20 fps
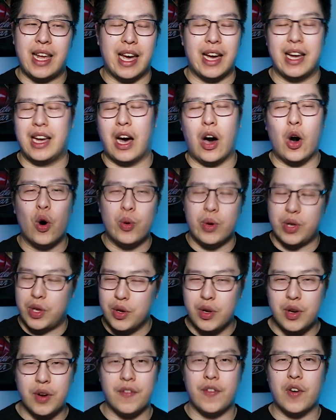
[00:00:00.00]
a, a whole
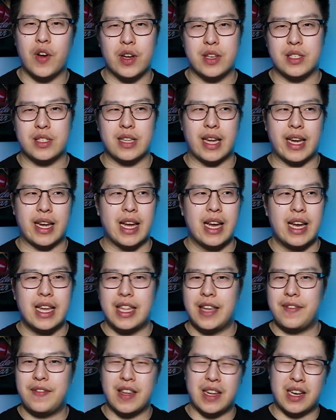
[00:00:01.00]
universe, like
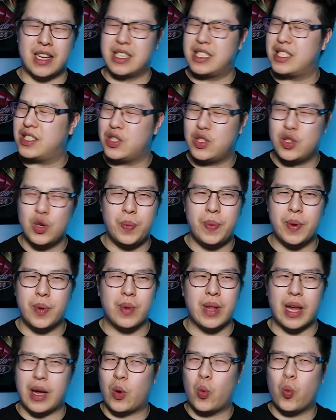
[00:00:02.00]
they've done a super,
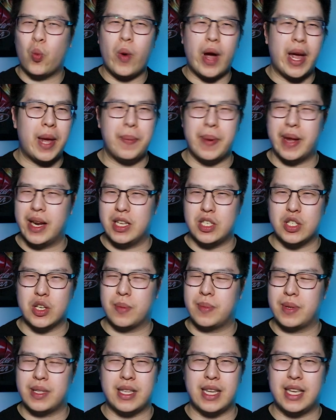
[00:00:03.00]
like way better
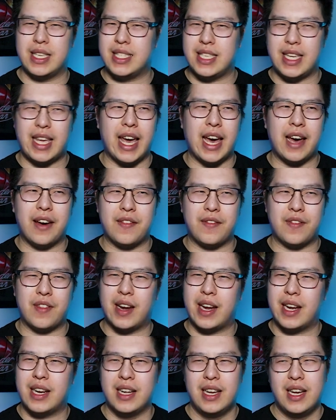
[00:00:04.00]
job than D C have,
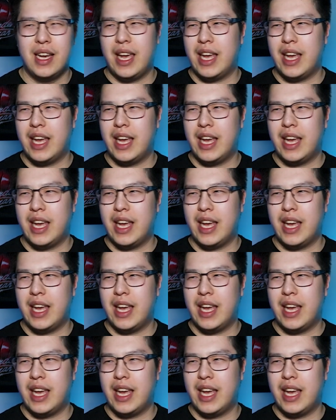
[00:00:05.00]
right?